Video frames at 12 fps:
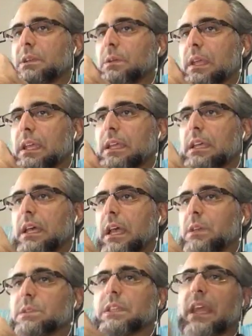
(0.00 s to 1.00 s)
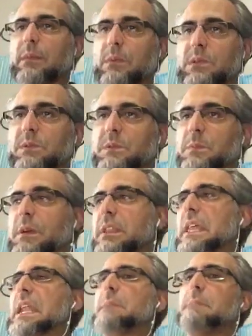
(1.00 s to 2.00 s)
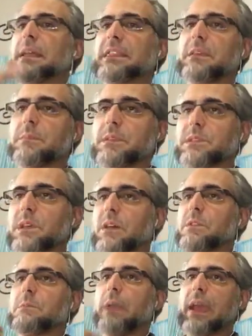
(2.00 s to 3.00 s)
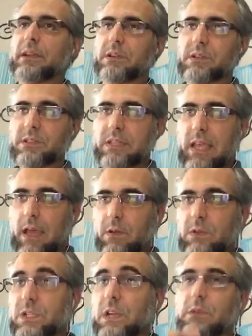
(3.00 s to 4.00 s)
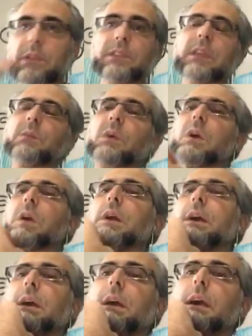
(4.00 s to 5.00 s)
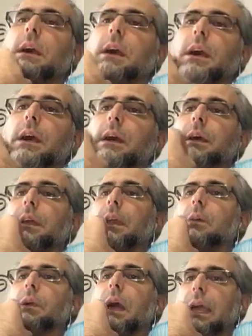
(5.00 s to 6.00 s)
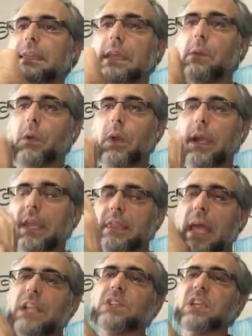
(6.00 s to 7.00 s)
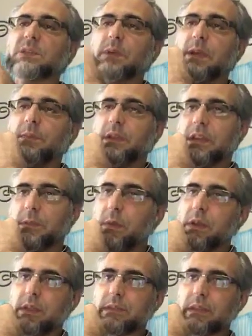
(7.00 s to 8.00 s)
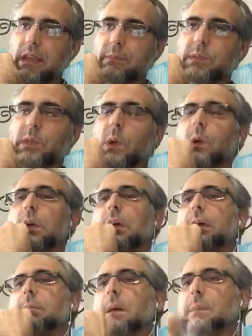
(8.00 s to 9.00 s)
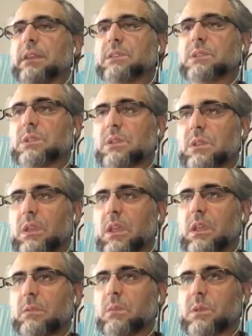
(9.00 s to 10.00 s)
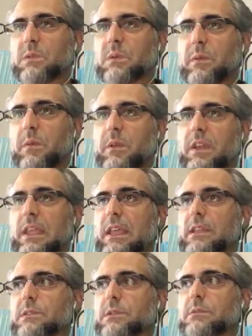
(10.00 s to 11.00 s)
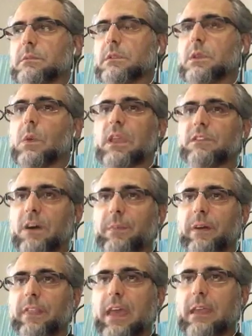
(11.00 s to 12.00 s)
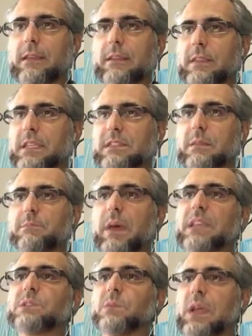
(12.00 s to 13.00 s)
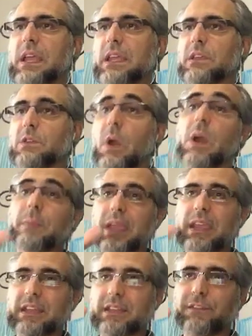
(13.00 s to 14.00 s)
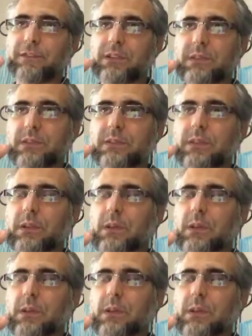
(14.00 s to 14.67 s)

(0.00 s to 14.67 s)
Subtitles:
like I used to hate Muslims, but then I met them and saw their manners and how generous they were, and how kind they were, and that changed my opinion about Islam. So my message to the Muslim community is don't give up on that, and that's the best way, and you are making a difference.